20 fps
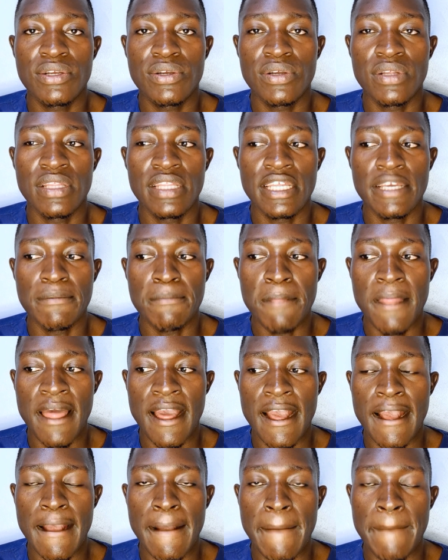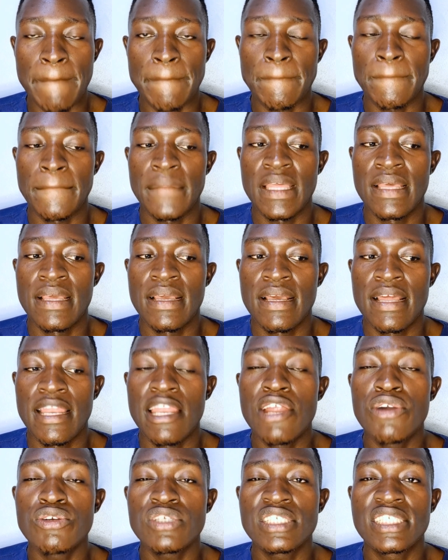call them
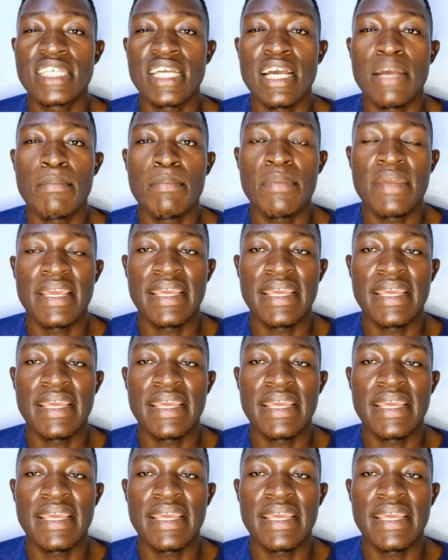long-term